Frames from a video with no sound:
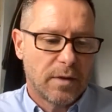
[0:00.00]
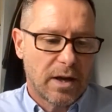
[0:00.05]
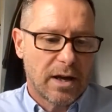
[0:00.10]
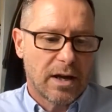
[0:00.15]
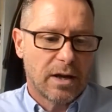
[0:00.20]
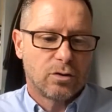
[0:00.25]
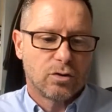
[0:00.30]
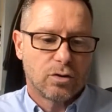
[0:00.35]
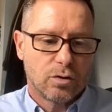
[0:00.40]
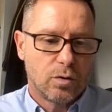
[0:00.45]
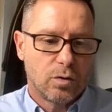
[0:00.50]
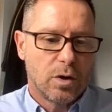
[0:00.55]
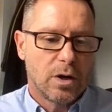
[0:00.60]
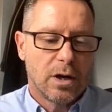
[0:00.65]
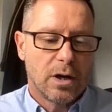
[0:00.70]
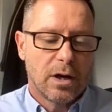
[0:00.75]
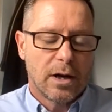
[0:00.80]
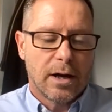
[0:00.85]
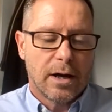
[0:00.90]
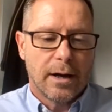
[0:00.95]
Andrew
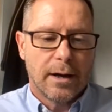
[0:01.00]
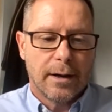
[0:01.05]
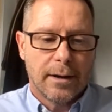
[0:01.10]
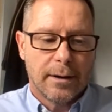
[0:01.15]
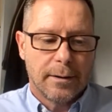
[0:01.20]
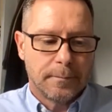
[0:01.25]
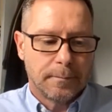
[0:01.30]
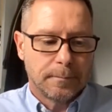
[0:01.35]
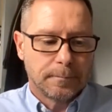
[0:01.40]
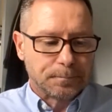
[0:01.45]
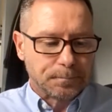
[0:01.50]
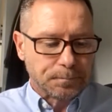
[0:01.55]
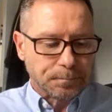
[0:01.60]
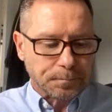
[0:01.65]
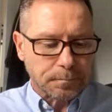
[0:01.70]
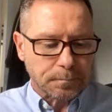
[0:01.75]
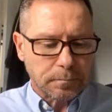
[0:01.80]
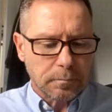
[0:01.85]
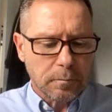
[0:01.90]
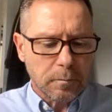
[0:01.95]

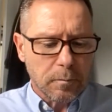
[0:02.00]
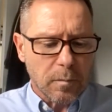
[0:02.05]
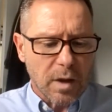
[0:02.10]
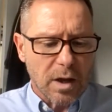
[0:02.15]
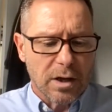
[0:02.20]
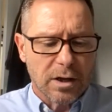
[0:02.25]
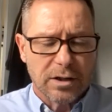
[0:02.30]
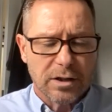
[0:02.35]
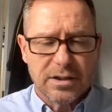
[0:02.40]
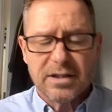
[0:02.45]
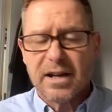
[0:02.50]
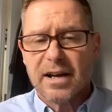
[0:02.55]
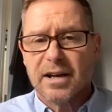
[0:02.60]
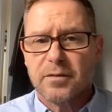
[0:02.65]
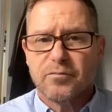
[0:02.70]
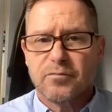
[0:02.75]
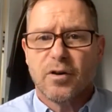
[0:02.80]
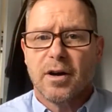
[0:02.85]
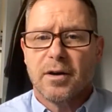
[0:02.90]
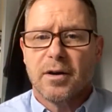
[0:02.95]
can
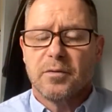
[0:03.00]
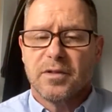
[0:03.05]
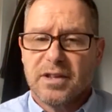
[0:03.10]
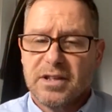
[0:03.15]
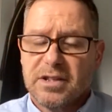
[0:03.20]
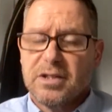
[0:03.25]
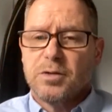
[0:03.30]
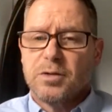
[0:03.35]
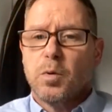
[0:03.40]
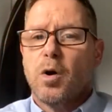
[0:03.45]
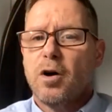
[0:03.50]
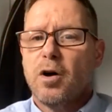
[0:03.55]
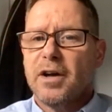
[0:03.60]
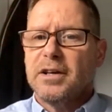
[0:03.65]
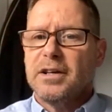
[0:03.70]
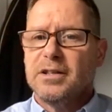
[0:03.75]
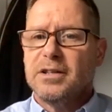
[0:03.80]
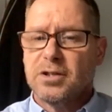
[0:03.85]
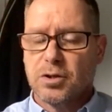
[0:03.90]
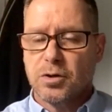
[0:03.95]
say, right, this is what I
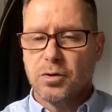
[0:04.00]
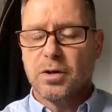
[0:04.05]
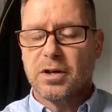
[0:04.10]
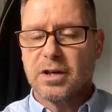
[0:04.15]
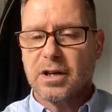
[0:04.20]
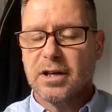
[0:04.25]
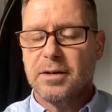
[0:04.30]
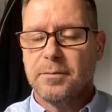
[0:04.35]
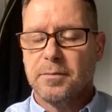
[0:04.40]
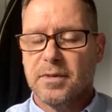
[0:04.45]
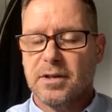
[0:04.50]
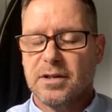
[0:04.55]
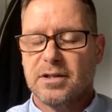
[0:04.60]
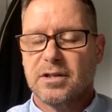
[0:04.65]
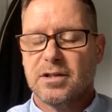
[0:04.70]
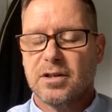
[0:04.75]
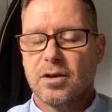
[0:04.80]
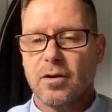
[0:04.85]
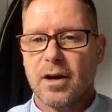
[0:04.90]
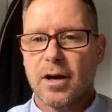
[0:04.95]
need to keep
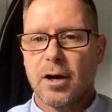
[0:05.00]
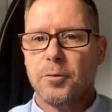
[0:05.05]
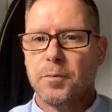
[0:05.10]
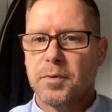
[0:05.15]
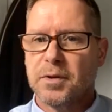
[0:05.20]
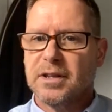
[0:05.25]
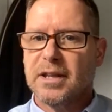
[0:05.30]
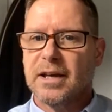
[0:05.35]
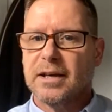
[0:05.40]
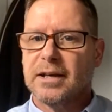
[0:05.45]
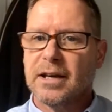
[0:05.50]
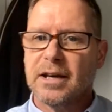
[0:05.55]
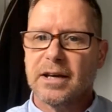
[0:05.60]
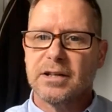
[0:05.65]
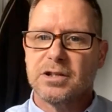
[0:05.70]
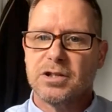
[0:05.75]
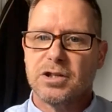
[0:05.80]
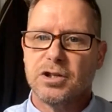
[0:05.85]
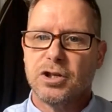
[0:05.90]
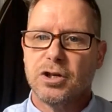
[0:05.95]
this site open,
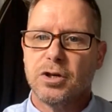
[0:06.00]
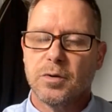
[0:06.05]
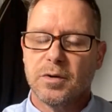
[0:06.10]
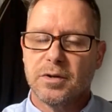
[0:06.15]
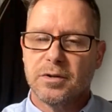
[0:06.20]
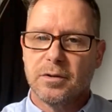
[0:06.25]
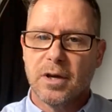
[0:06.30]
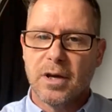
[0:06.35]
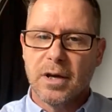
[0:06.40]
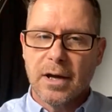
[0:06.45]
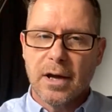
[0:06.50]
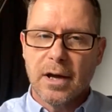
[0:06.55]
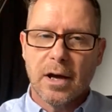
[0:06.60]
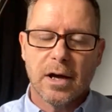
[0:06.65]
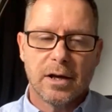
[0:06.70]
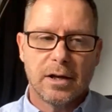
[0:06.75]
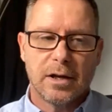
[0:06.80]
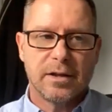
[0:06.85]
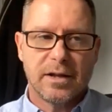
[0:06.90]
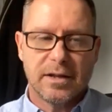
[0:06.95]
dedicated to you. And
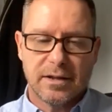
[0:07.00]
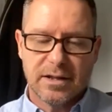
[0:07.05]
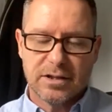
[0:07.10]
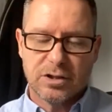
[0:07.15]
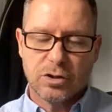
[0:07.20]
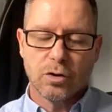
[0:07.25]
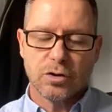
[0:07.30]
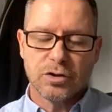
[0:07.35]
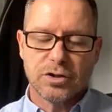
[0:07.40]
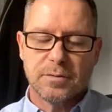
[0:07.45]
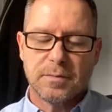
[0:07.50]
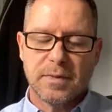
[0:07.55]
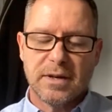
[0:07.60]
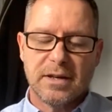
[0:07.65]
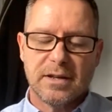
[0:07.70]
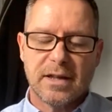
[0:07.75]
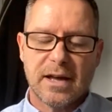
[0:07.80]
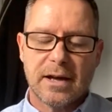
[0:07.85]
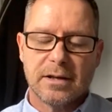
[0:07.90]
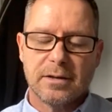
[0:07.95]
there's got to
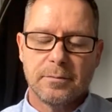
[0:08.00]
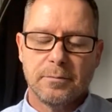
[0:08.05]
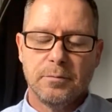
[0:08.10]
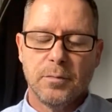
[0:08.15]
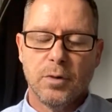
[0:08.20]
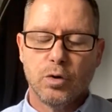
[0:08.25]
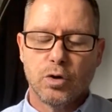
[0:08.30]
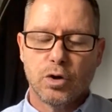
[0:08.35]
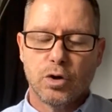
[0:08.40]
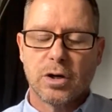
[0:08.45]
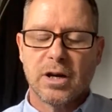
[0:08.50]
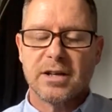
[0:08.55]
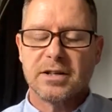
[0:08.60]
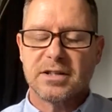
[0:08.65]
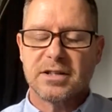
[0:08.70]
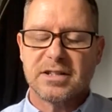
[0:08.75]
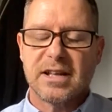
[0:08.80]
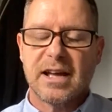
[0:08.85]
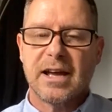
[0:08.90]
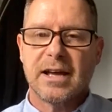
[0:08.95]
be that mutual
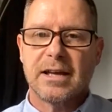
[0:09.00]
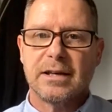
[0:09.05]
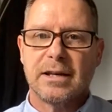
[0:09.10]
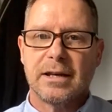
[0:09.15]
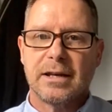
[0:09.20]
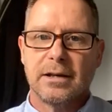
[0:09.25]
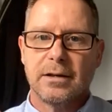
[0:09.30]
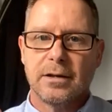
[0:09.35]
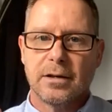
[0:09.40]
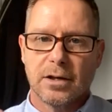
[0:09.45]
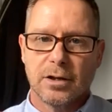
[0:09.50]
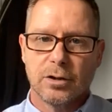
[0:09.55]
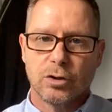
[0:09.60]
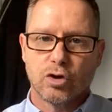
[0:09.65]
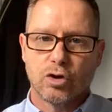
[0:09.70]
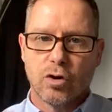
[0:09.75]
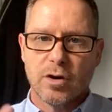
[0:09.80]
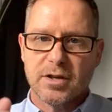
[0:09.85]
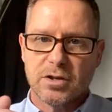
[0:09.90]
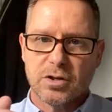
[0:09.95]
understanding and
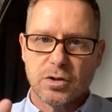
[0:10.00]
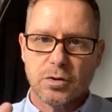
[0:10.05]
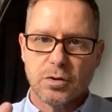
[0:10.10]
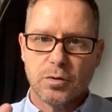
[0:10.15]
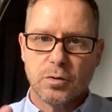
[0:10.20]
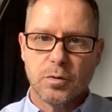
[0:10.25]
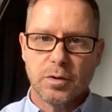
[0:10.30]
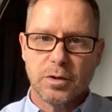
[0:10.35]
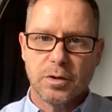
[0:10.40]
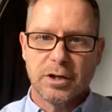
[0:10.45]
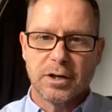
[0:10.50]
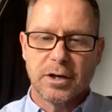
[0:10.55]
trying to,